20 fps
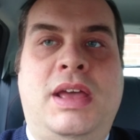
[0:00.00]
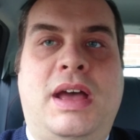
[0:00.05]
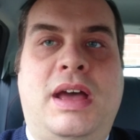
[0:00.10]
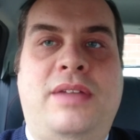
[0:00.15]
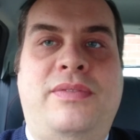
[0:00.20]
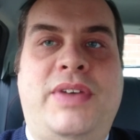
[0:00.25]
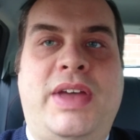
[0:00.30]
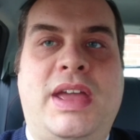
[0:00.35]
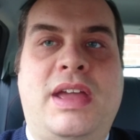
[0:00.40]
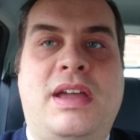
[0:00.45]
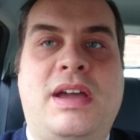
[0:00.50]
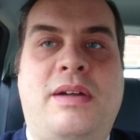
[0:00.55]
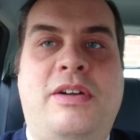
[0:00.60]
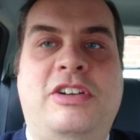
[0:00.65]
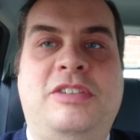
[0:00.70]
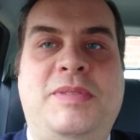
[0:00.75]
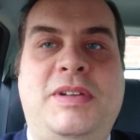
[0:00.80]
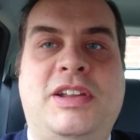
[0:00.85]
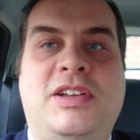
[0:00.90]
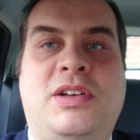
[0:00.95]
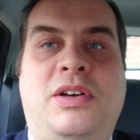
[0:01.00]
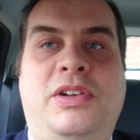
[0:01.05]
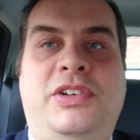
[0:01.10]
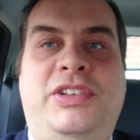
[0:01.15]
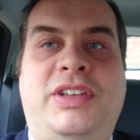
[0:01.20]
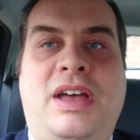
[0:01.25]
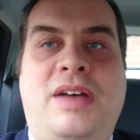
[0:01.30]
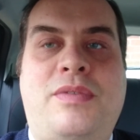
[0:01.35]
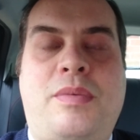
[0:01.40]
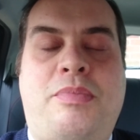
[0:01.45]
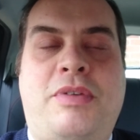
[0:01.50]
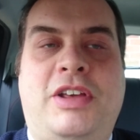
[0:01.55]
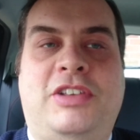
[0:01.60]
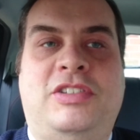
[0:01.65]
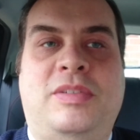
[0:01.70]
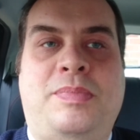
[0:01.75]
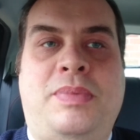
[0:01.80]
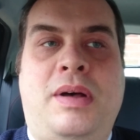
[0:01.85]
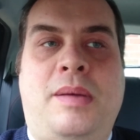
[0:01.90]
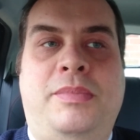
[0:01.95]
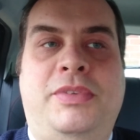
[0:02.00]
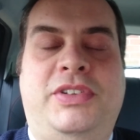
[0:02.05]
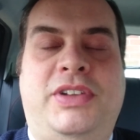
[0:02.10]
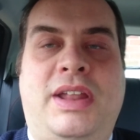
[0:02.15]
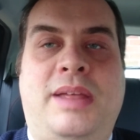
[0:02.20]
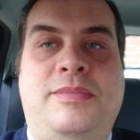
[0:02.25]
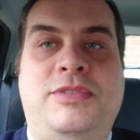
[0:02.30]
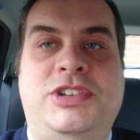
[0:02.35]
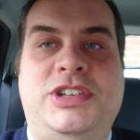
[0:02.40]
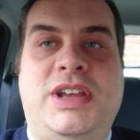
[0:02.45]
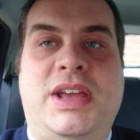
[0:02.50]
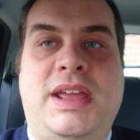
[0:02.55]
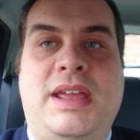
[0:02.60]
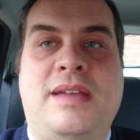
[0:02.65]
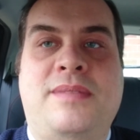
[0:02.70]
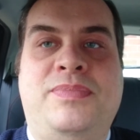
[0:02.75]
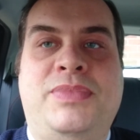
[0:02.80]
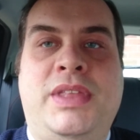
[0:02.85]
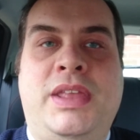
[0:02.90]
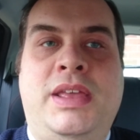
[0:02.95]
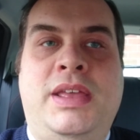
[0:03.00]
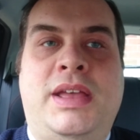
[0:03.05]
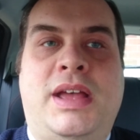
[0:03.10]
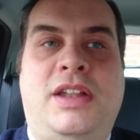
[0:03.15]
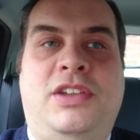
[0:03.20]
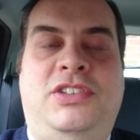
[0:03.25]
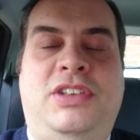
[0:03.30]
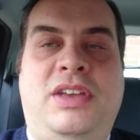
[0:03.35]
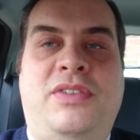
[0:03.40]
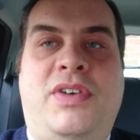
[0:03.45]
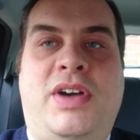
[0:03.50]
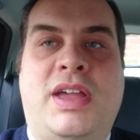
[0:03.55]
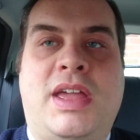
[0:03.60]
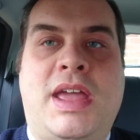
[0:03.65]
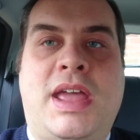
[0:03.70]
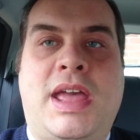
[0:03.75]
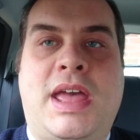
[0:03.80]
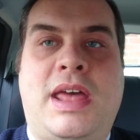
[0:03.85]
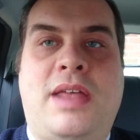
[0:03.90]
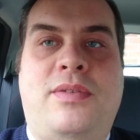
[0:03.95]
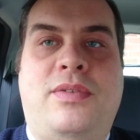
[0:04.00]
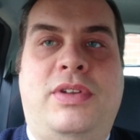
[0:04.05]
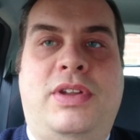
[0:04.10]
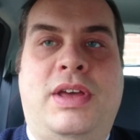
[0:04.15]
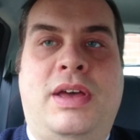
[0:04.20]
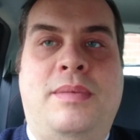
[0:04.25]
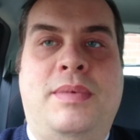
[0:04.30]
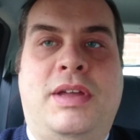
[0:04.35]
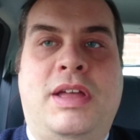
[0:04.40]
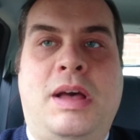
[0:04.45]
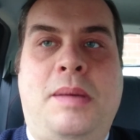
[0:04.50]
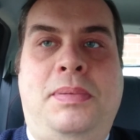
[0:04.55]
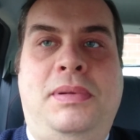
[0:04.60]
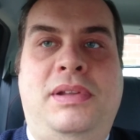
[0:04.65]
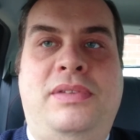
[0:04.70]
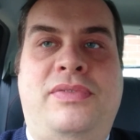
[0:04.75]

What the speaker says: and they encouraged me to contact the press department at MG and see if I could get a couple